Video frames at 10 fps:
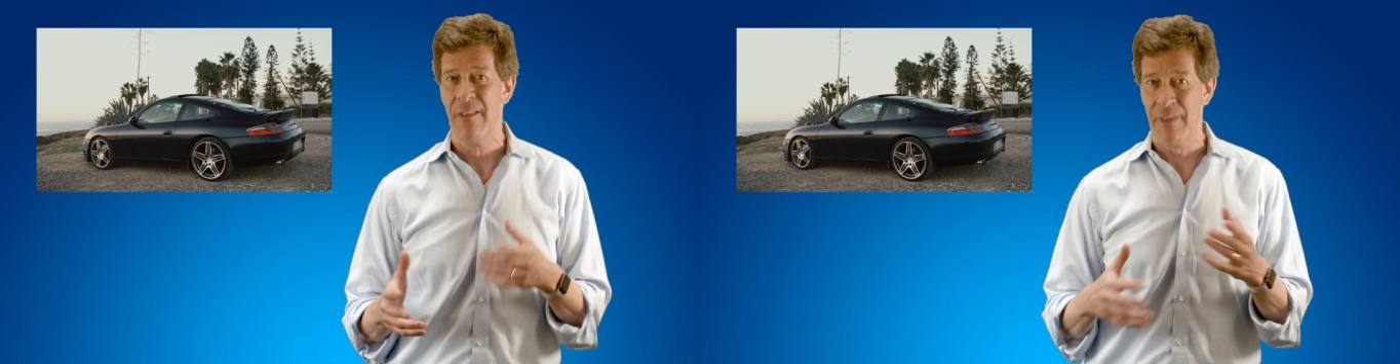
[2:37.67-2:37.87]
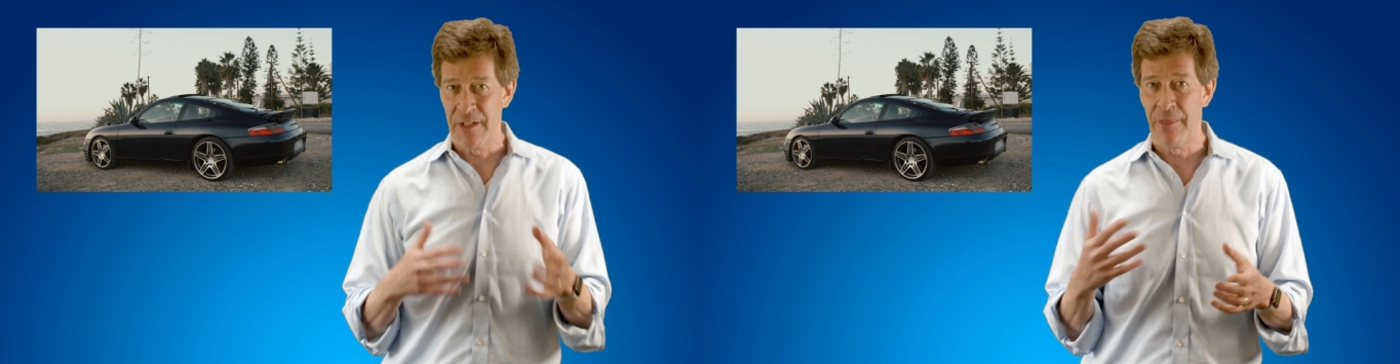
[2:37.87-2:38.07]

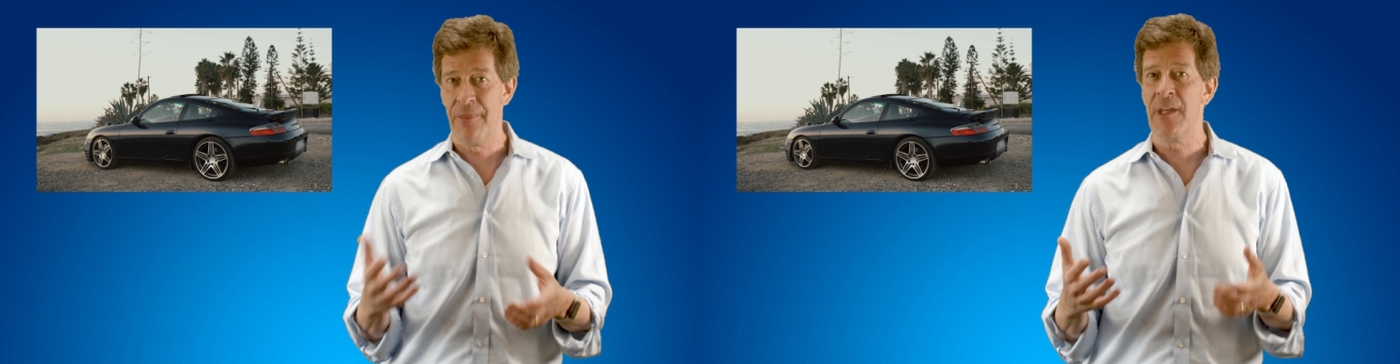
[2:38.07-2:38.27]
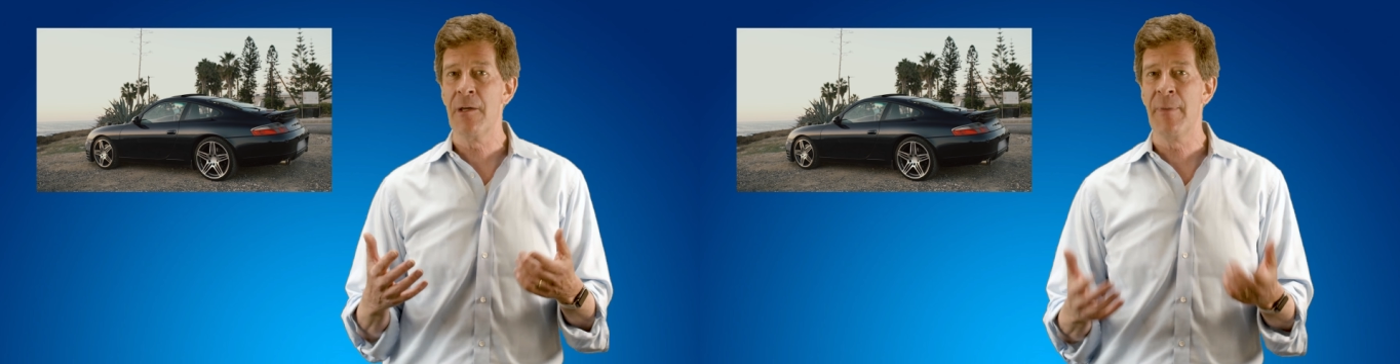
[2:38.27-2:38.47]
than to
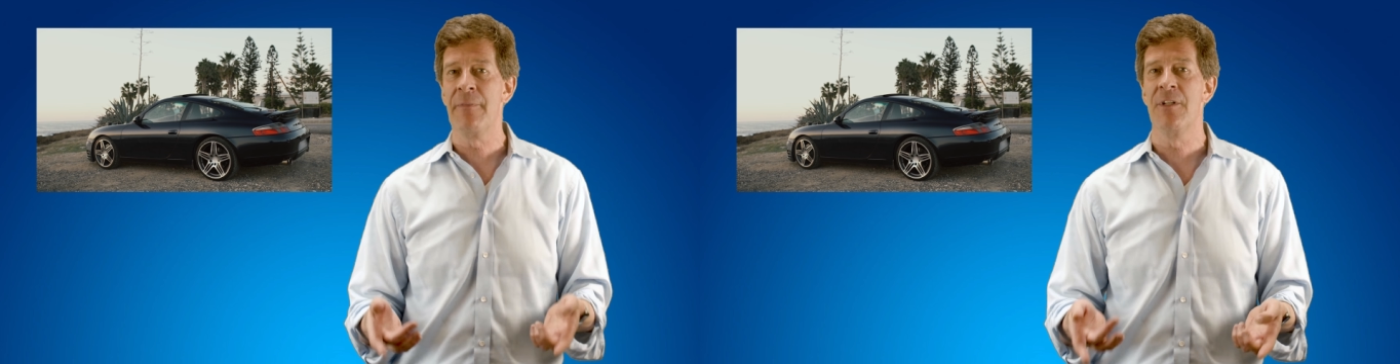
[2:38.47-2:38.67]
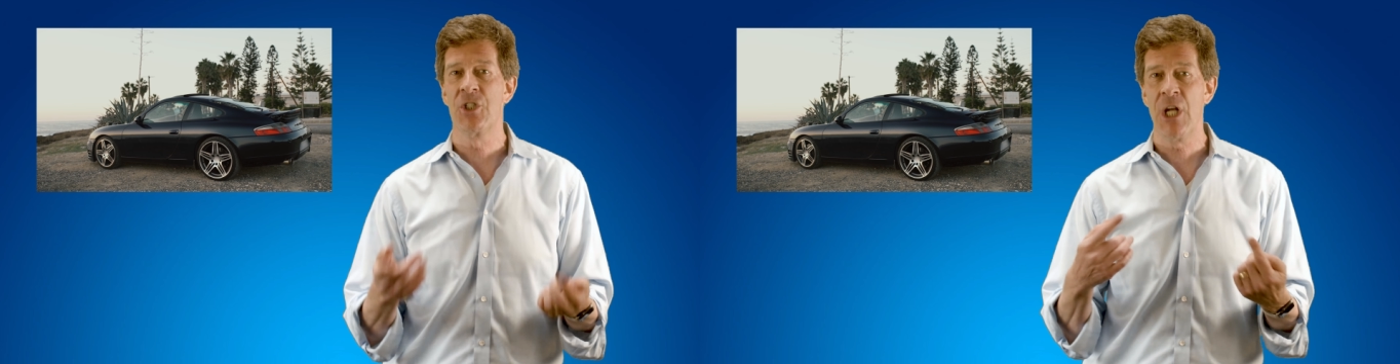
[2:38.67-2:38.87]
think
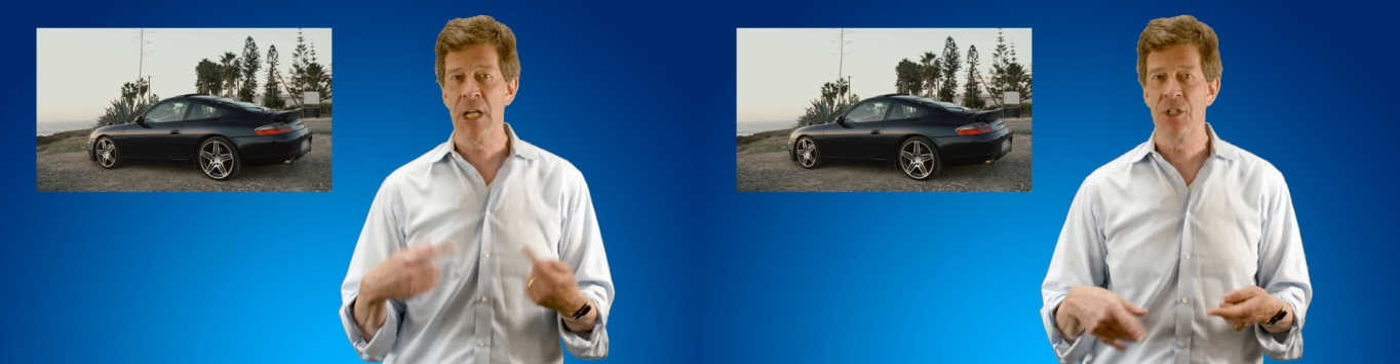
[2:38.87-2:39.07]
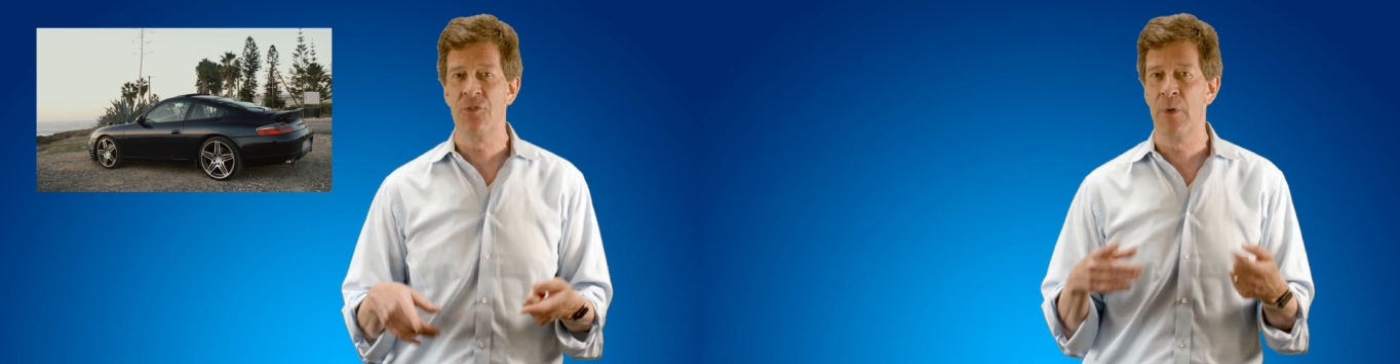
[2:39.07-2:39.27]
about the
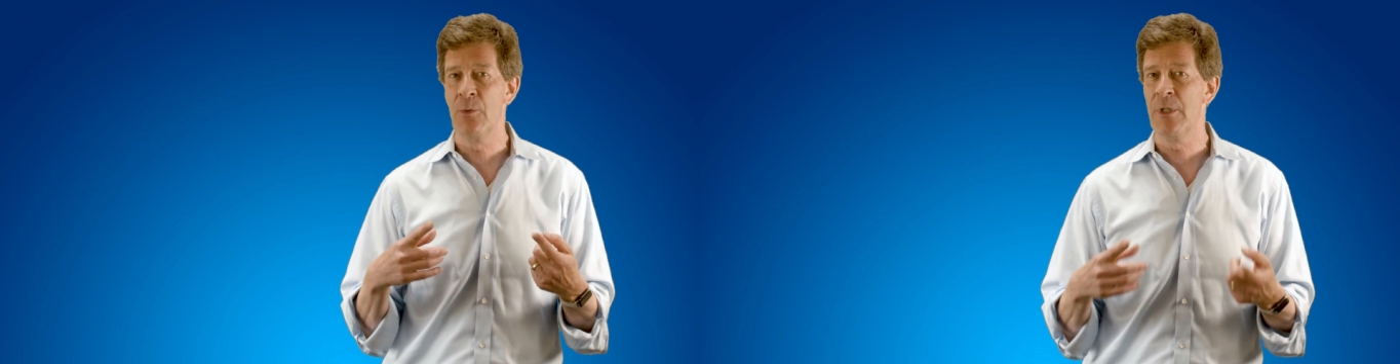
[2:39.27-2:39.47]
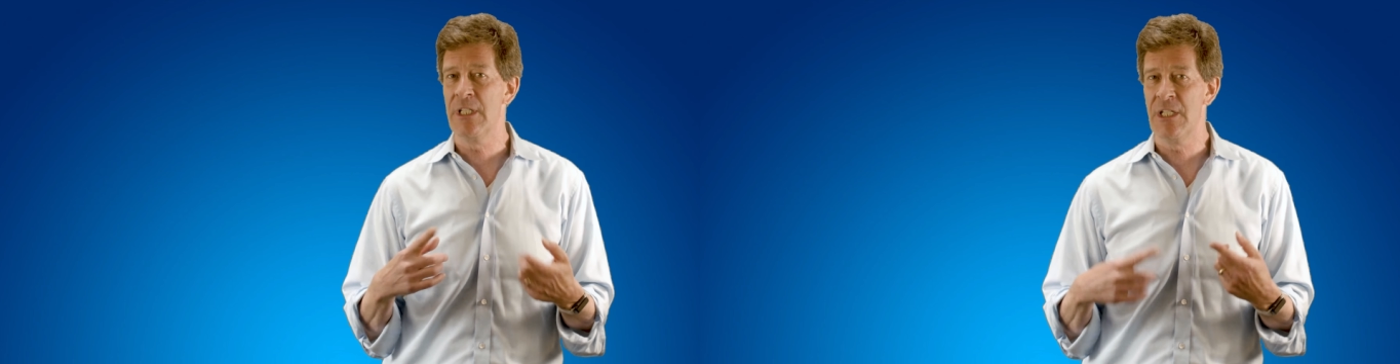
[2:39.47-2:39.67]
changes we
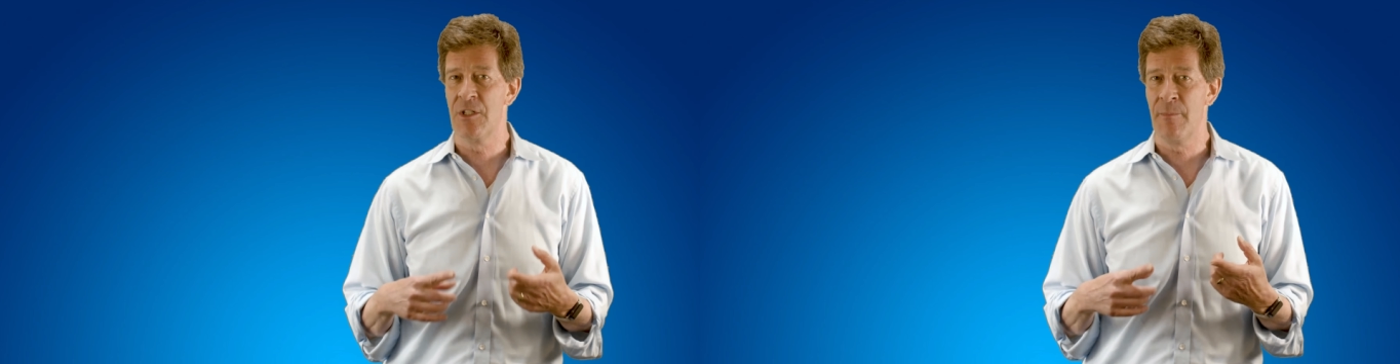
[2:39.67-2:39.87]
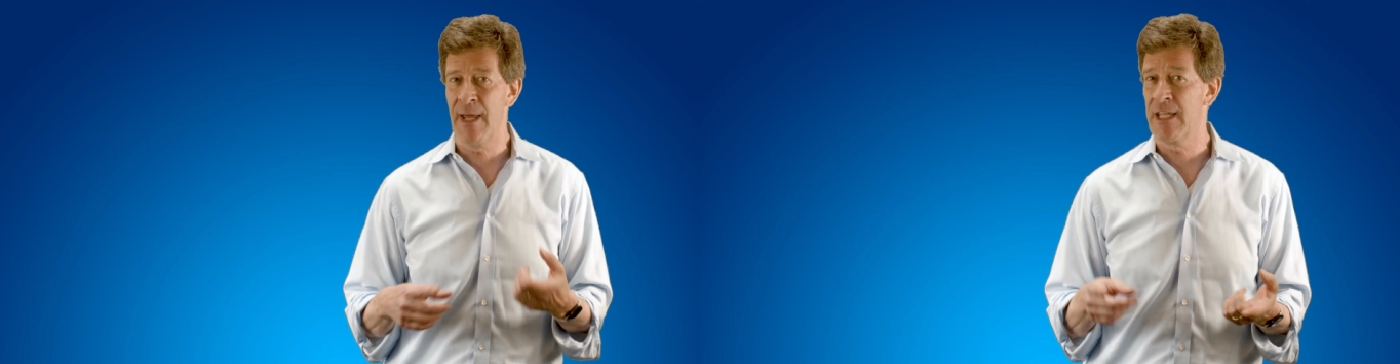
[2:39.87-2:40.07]
would need
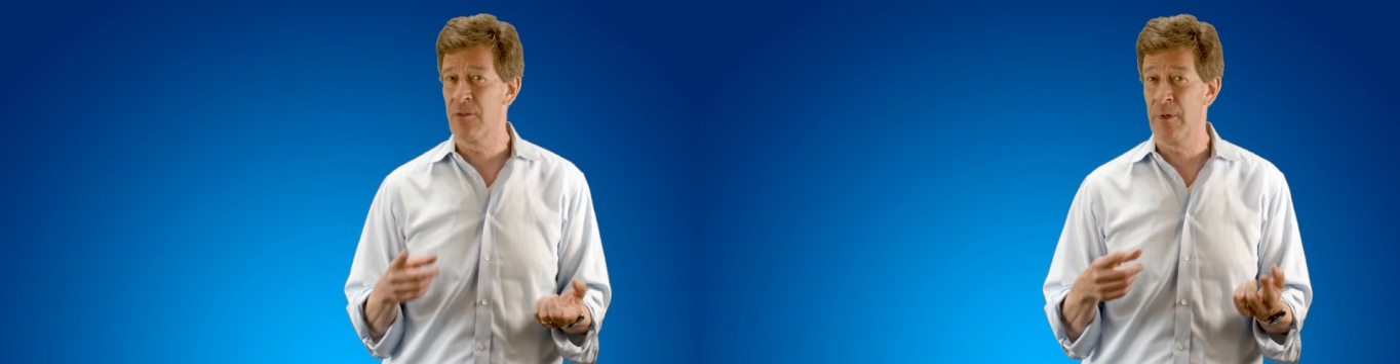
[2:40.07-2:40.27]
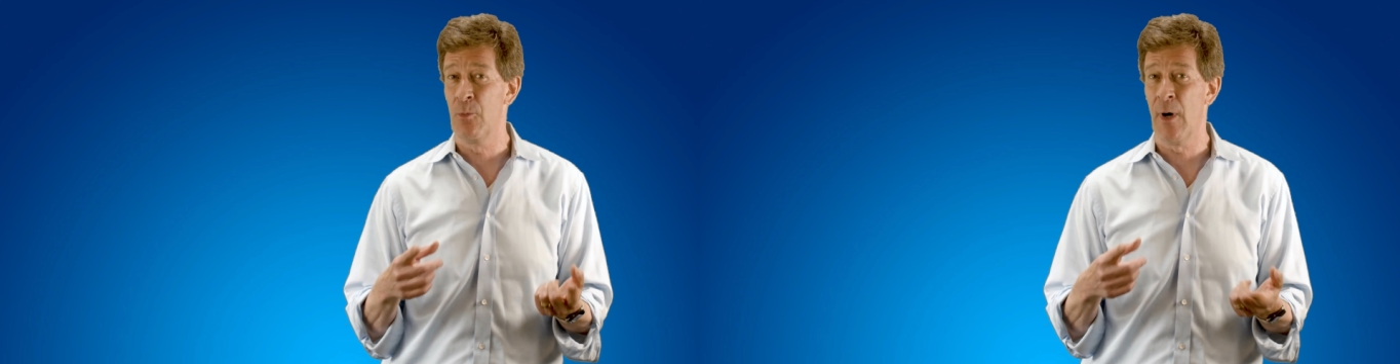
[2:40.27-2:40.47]
to make
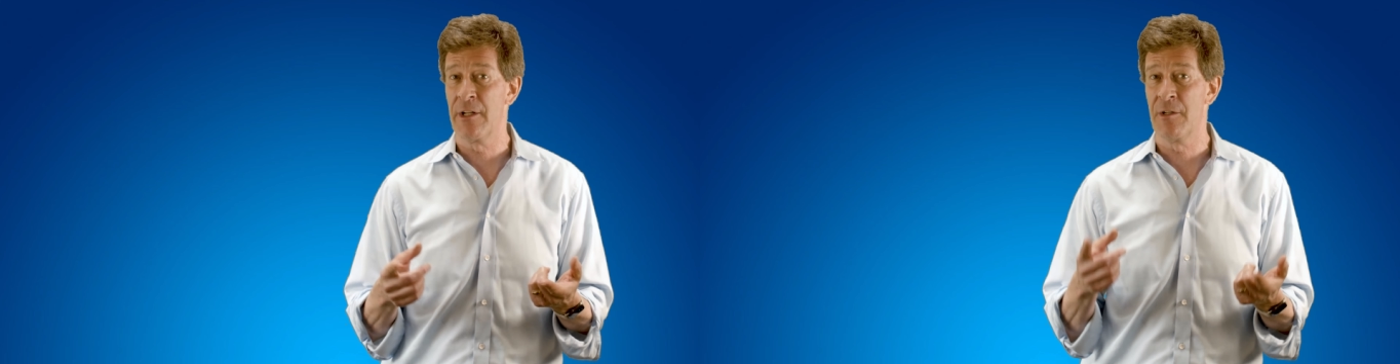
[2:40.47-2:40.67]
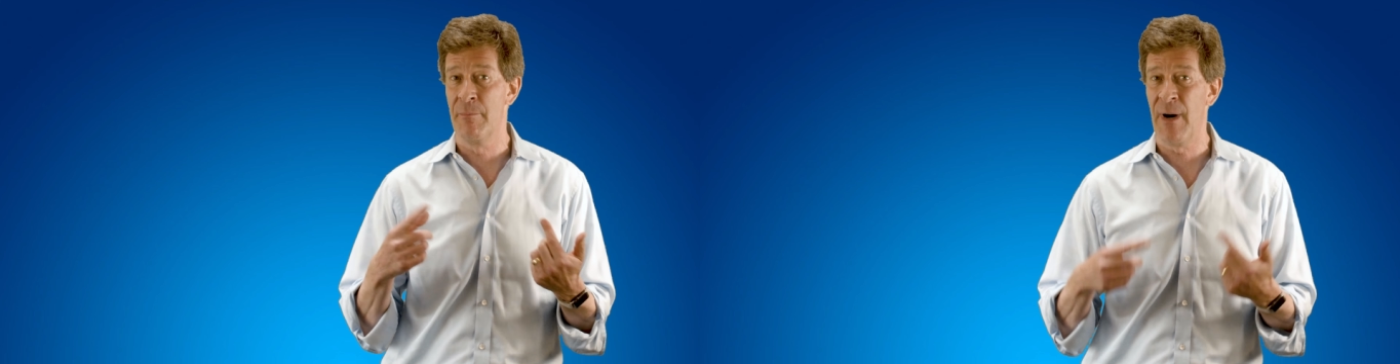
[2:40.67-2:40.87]
if we
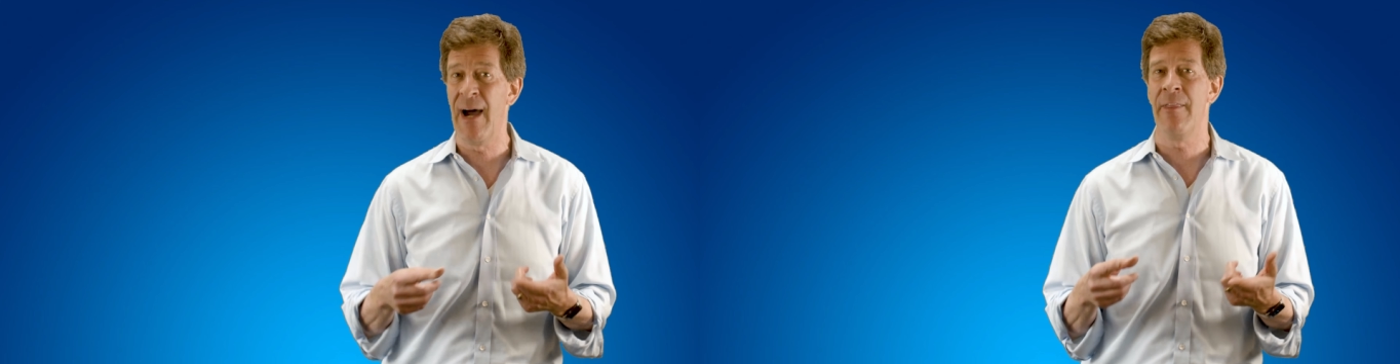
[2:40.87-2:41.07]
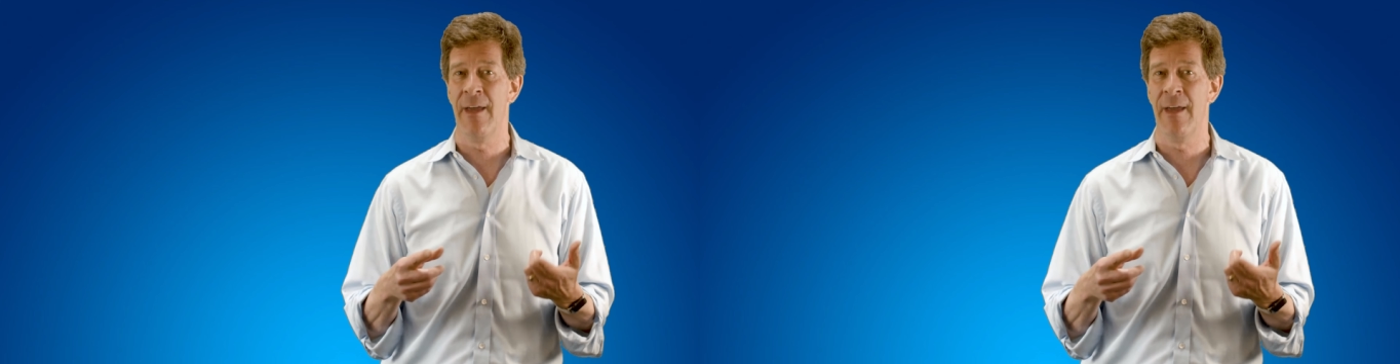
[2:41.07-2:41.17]
wanted to buy